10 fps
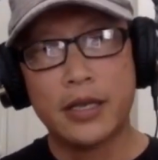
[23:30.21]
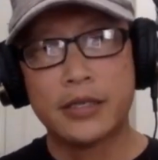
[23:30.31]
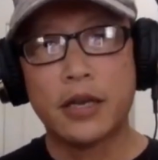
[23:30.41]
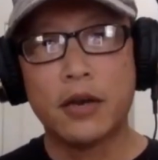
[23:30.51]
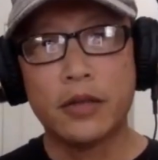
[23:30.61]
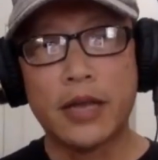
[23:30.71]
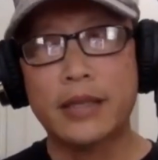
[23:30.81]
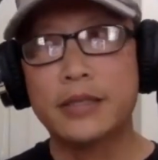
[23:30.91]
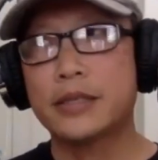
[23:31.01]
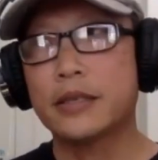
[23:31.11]
So
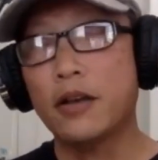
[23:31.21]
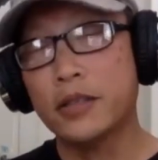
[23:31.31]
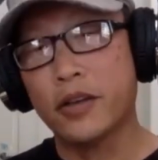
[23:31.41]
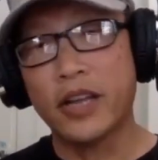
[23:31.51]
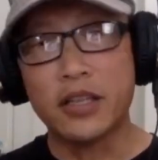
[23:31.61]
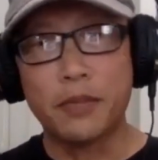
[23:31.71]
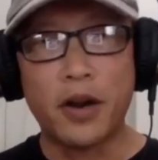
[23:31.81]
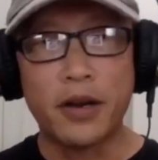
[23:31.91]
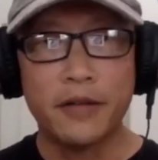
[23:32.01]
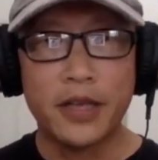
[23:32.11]
that's also another
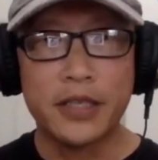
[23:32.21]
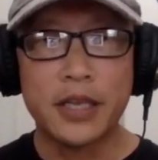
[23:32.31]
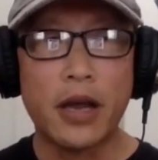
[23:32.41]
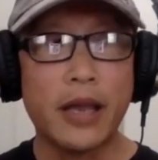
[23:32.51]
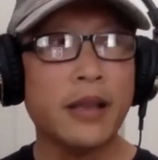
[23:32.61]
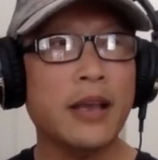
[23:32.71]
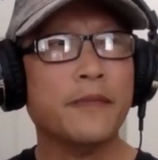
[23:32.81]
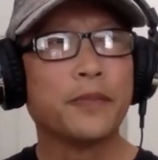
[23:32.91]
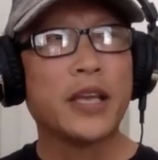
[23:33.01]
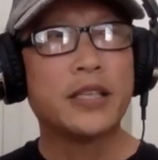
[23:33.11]
part of it. So I,
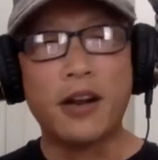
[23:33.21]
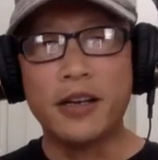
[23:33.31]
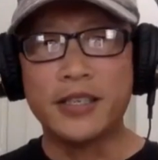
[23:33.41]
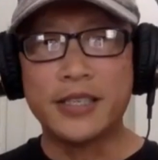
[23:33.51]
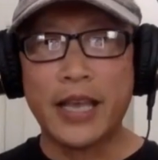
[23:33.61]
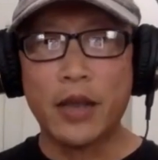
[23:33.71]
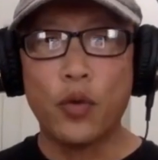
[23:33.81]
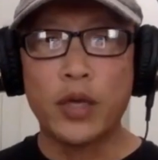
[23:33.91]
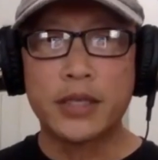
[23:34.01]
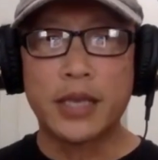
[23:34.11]
it's hard to say
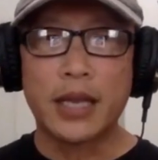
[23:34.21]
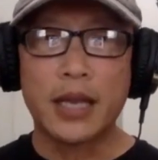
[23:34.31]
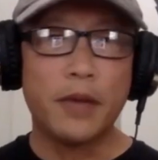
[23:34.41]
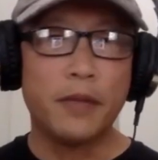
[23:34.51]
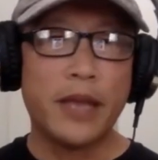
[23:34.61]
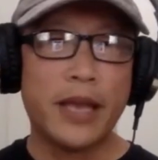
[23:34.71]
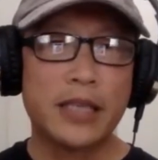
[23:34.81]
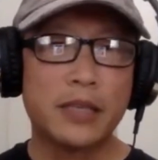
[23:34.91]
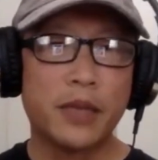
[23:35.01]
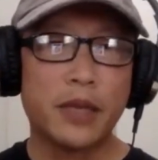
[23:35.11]
what's going to come up
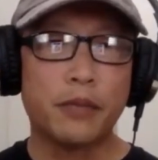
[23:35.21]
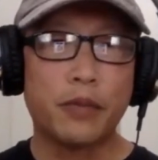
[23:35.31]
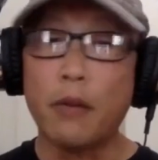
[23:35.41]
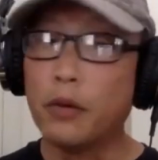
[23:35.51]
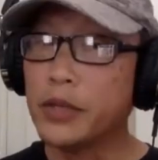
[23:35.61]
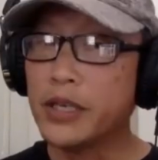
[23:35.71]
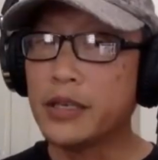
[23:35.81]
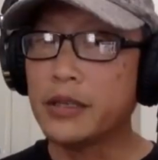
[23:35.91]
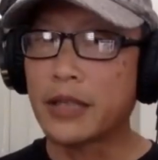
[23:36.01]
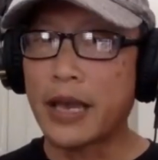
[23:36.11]
next, but
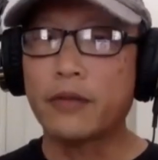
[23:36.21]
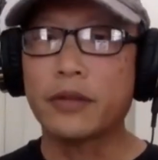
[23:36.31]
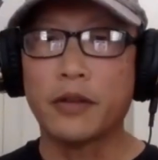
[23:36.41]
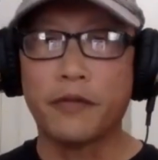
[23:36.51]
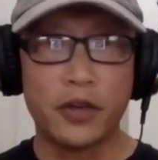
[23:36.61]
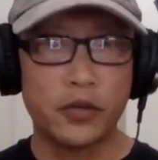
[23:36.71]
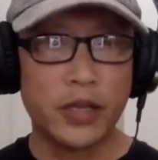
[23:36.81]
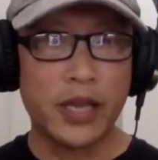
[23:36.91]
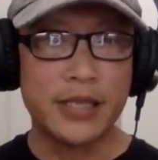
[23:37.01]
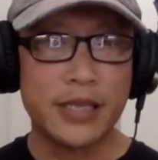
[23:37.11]
probably like the first
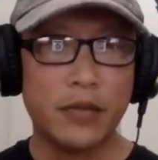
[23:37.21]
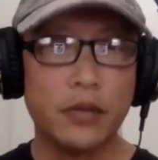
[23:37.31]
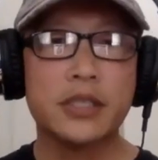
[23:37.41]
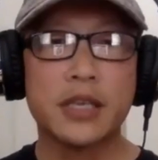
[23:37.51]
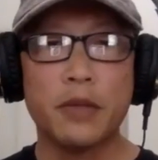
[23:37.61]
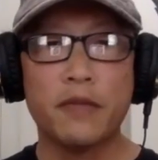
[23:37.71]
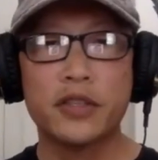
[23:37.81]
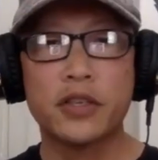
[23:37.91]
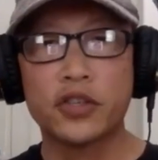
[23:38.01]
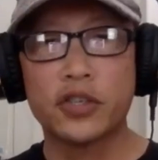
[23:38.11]
one I said, it's going to be for
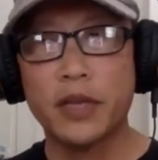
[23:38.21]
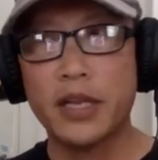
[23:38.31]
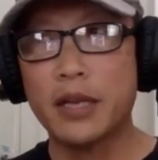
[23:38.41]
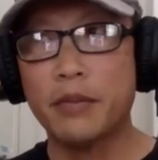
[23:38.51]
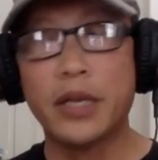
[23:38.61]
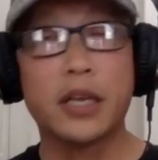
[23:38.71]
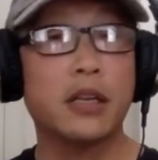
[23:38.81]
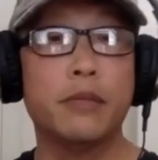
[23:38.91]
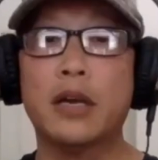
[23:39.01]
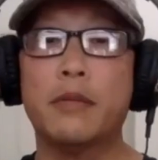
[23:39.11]
social media, but it
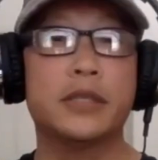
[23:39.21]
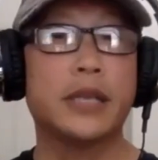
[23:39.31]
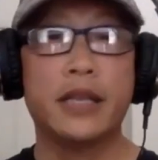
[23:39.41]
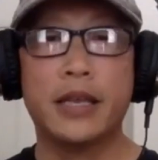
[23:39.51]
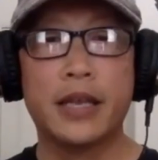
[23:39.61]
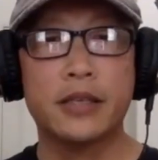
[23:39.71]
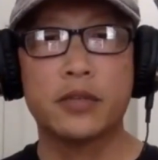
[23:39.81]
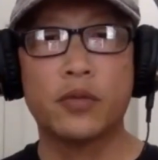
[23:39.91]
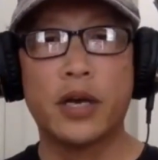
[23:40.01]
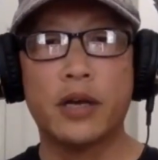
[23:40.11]
could be almost anything else
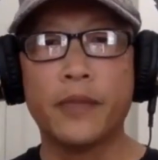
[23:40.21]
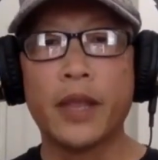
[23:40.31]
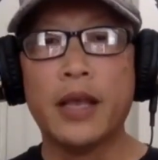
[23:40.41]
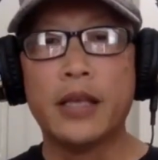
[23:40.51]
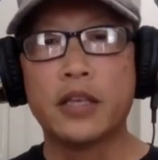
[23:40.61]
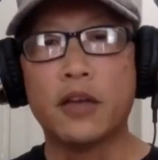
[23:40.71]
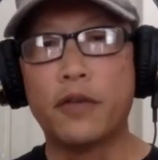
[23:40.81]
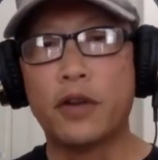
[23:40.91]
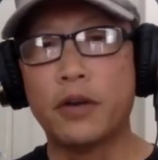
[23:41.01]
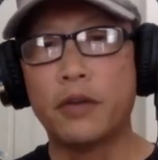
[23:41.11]
as well. So
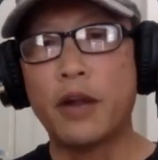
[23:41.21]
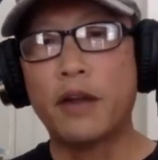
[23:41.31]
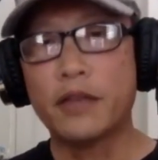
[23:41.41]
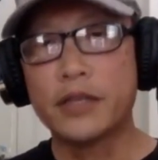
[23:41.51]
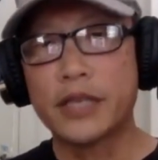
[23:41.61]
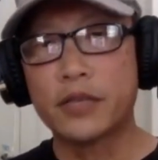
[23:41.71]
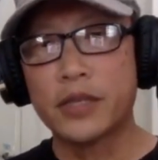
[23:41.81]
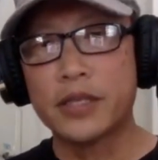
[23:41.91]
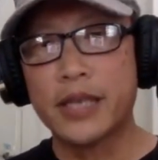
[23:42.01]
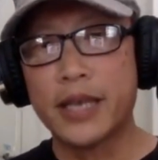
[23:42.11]
for Marvel
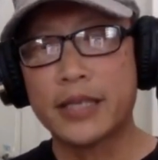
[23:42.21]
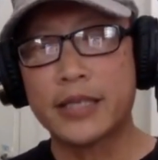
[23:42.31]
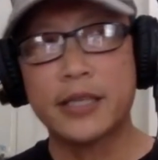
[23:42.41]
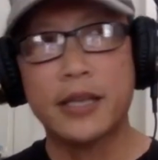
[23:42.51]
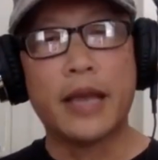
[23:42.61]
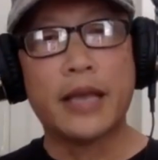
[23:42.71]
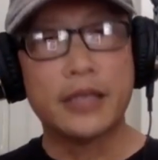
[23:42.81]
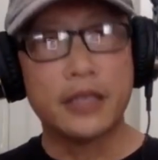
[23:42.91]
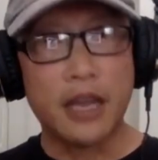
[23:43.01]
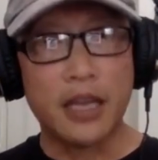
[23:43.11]
616,
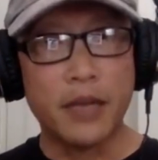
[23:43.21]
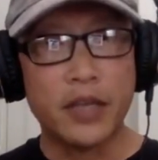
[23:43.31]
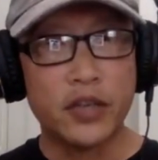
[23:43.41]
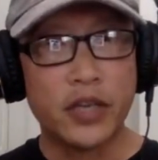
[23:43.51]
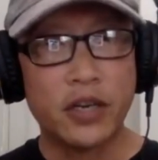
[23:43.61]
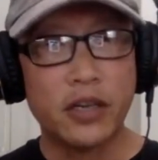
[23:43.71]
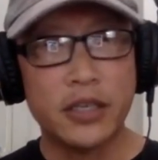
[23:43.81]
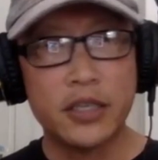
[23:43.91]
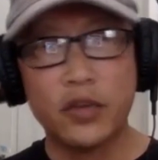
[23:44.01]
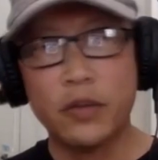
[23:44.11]
that's a documentary
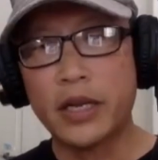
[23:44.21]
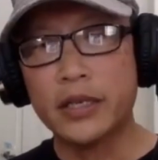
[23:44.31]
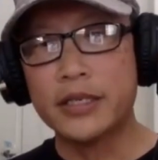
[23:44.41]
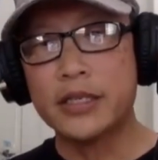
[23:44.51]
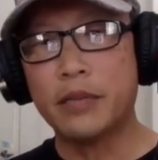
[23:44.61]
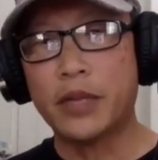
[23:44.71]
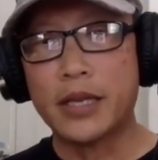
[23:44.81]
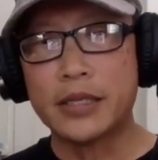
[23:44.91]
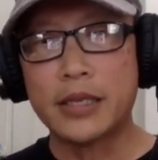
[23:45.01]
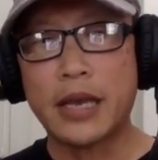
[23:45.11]
currently streaming on Disney
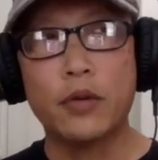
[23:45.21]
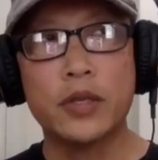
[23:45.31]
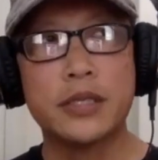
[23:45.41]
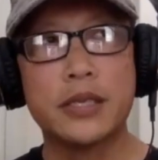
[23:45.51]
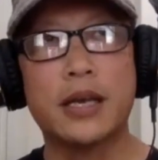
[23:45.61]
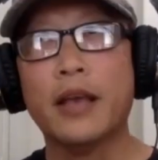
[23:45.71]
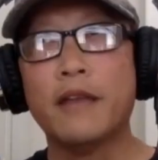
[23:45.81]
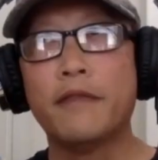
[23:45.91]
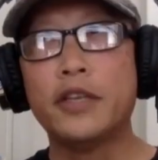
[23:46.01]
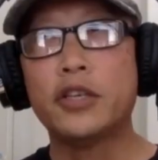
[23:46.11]
Plus. I was okay.
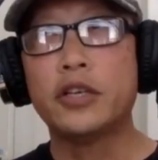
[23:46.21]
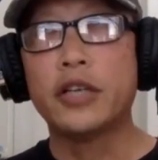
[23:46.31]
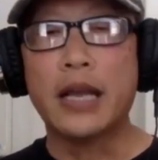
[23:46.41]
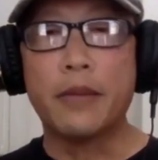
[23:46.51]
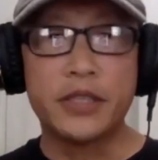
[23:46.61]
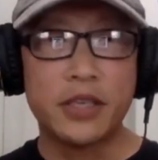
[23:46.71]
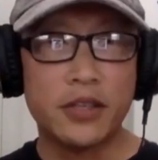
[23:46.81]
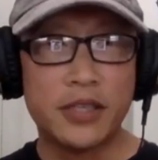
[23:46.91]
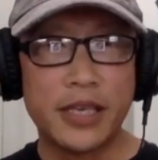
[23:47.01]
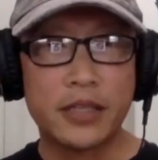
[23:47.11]
featured in
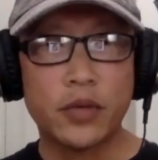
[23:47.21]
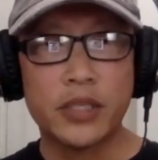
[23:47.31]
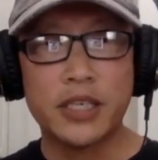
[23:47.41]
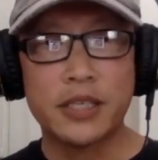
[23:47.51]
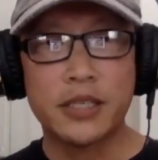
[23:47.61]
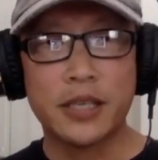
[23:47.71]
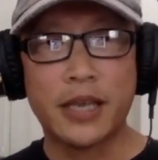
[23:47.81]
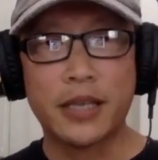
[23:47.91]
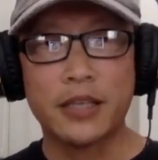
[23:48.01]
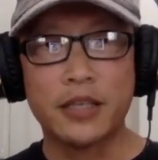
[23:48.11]
episode six, which is
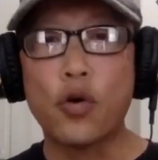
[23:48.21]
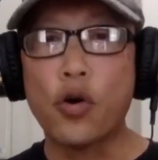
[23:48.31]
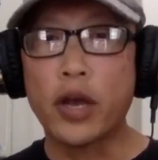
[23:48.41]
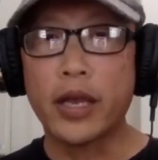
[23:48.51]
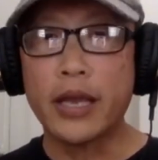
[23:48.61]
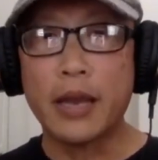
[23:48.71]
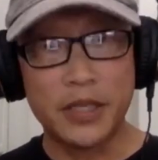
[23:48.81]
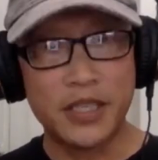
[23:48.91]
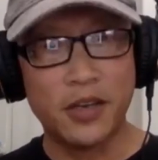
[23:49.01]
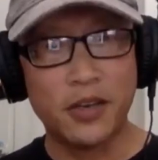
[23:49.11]
like the toy
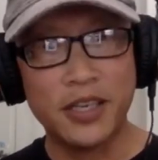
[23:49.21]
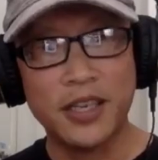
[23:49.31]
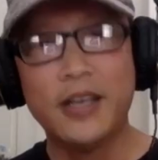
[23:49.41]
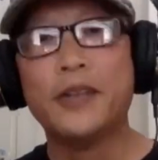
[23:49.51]
episode.